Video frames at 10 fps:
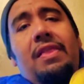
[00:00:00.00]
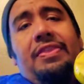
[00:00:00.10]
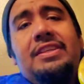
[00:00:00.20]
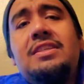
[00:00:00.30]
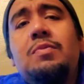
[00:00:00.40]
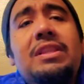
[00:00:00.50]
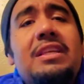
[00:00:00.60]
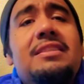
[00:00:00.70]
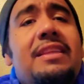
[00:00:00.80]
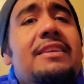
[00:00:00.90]
this is what
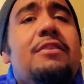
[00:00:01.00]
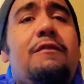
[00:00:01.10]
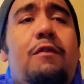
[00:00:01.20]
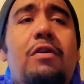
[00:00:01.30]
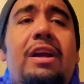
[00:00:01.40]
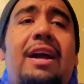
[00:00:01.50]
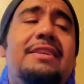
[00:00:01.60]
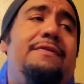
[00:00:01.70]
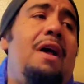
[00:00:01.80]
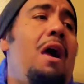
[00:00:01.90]
these things are for,
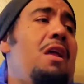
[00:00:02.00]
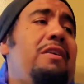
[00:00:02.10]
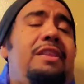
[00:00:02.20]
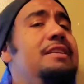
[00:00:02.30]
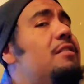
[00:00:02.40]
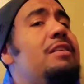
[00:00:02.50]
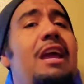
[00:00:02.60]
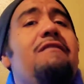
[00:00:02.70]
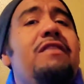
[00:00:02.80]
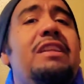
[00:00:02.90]
guys. These aren't
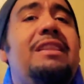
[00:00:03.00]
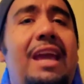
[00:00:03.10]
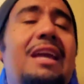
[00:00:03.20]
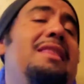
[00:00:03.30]
everyday